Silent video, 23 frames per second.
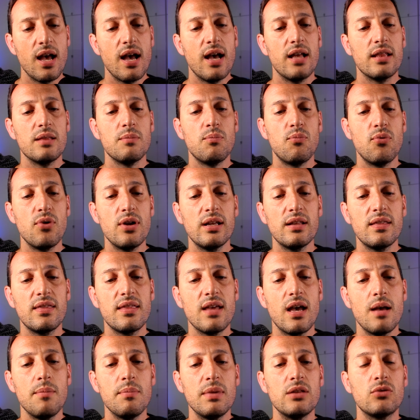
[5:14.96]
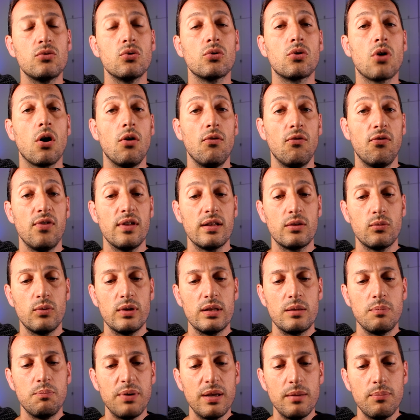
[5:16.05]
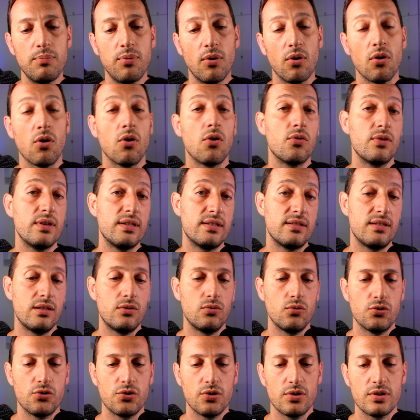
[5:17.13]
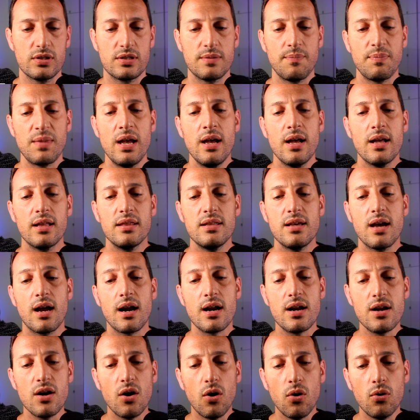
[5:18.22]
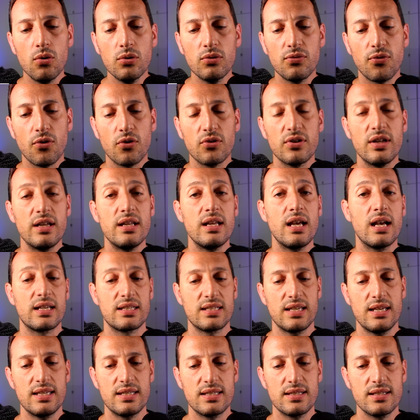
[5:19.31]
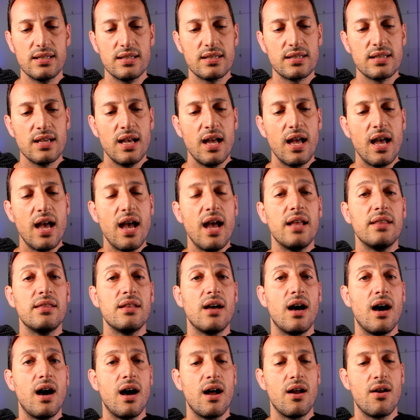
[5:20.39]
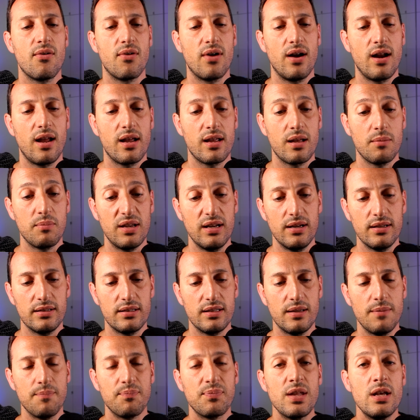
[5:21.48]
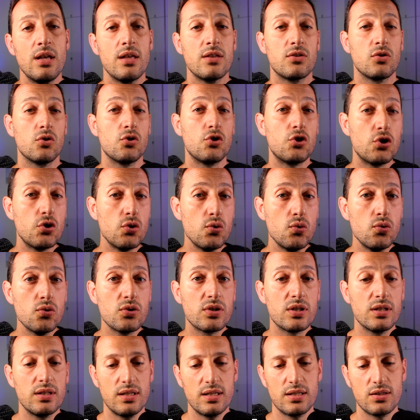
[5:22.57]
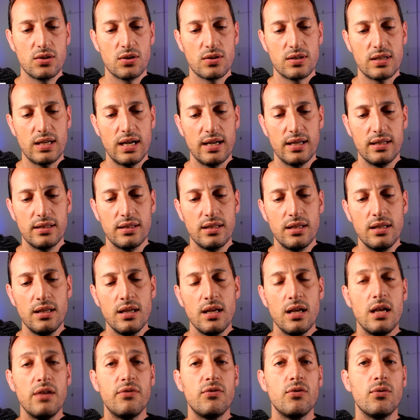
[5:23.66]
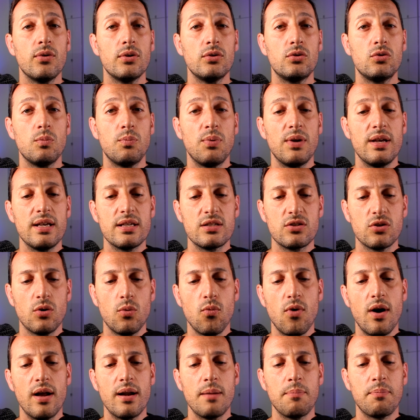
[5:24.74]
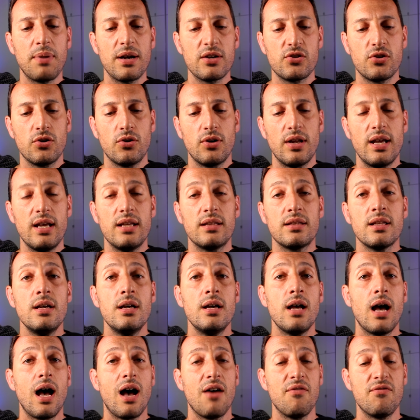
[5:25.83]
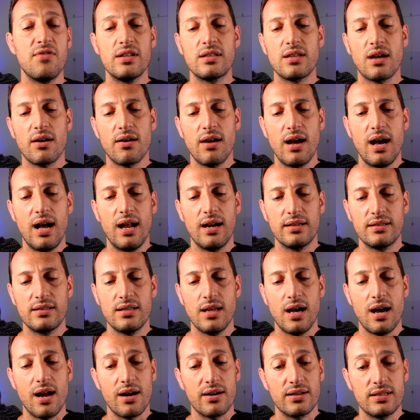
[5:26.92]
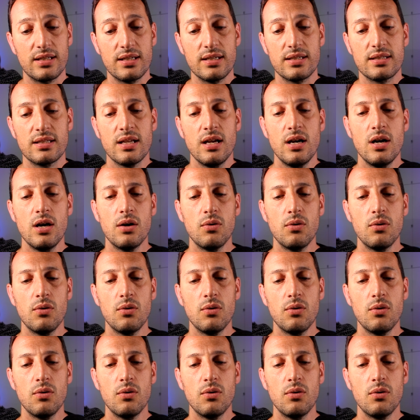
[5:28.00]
and bring them into conflict with people or institutions. They are known for their excesses and unreliability. So choose this society if you want to play someone passionate, a vital artist,